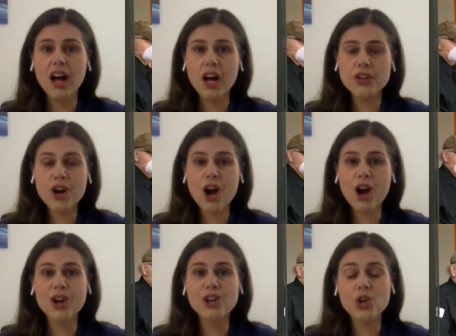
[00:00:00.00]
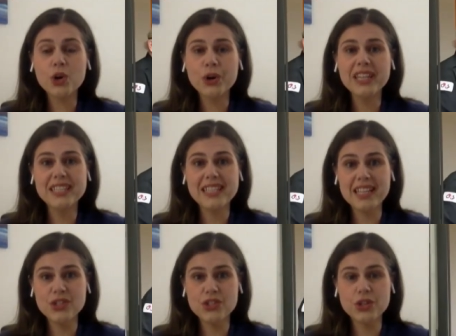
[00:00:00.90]
Uh, under our current
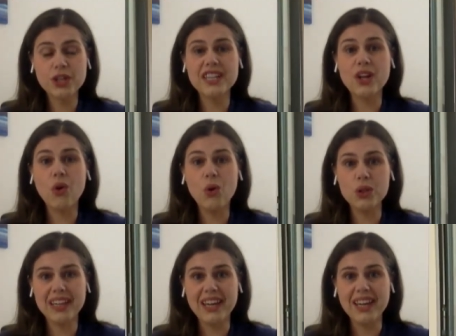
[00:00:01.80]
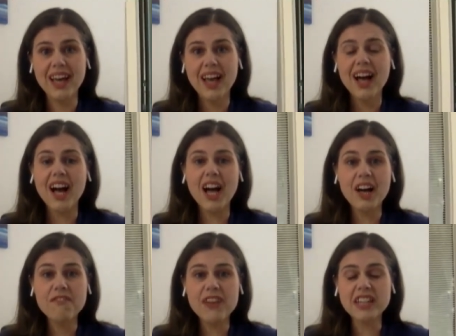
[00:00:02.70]
10th Circuit holding, uh,
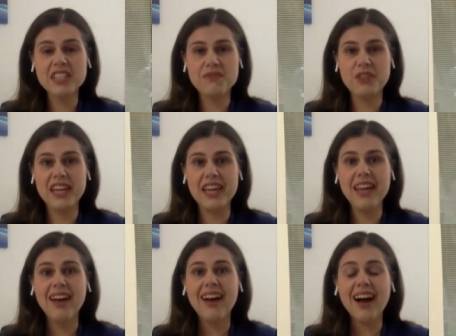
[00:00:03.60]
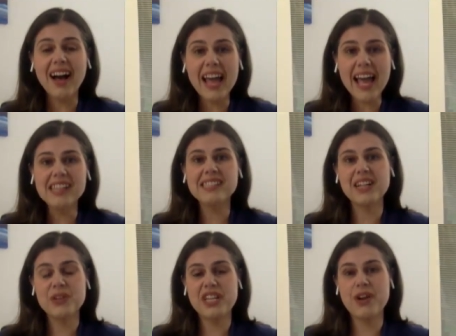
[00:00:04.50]
effectively, uh, as
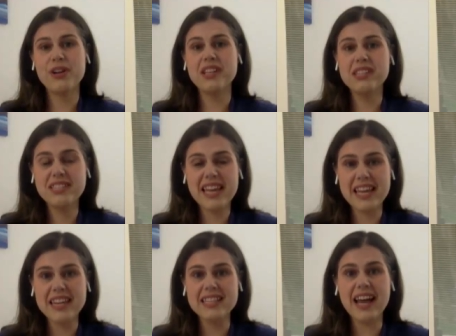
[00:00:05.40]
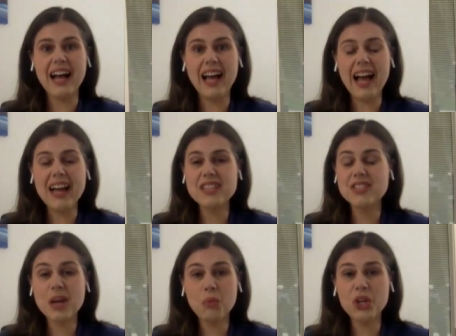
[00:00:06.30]
Secretary of State, uh,
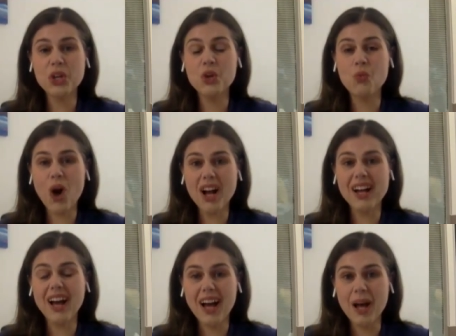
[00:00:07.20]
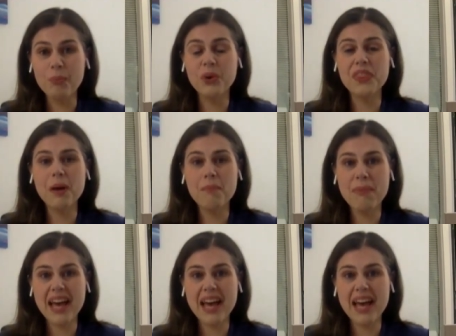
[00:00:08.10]
someone could walk up with a